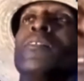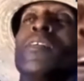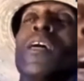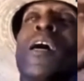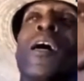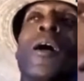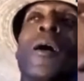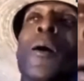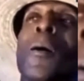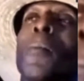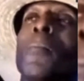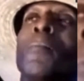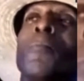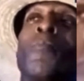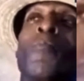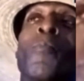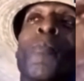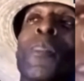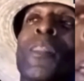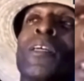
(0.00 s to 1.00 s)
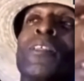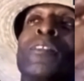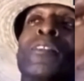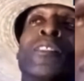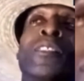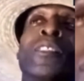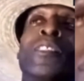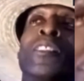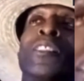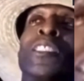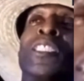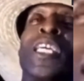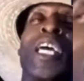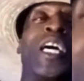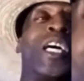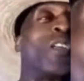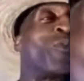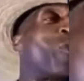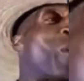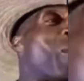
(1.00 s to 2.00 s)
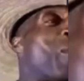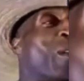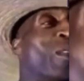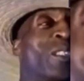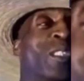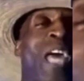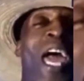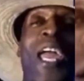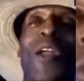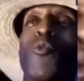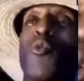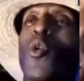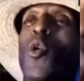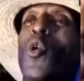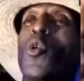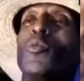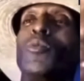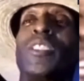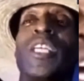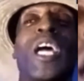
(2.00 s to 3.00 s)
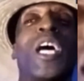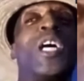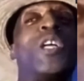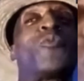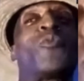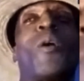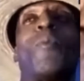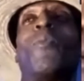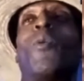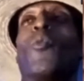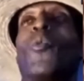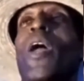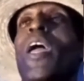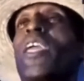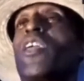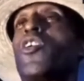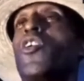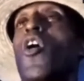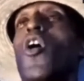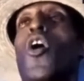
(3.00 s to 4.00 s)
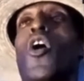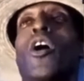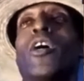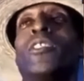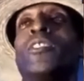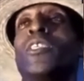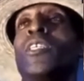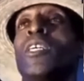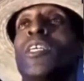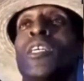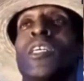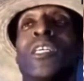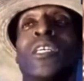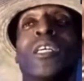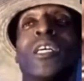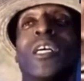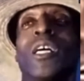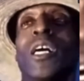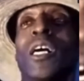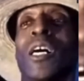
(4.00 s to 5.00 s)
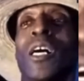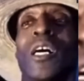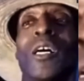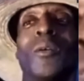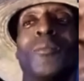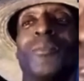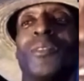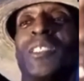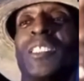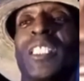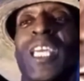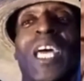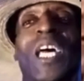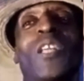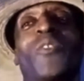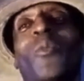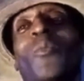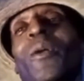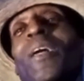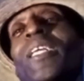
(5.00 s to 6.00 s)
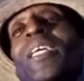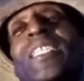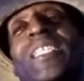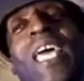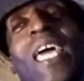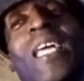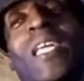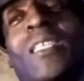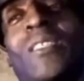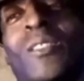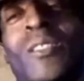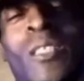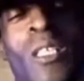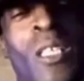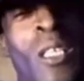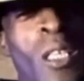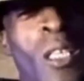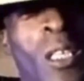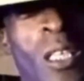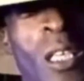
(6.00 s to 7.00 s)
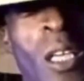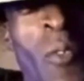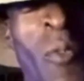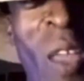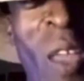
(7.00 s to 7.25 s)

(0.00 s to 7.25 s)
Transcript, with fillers: um tales from the day room, tales from the rec yard, um, tales from anything. If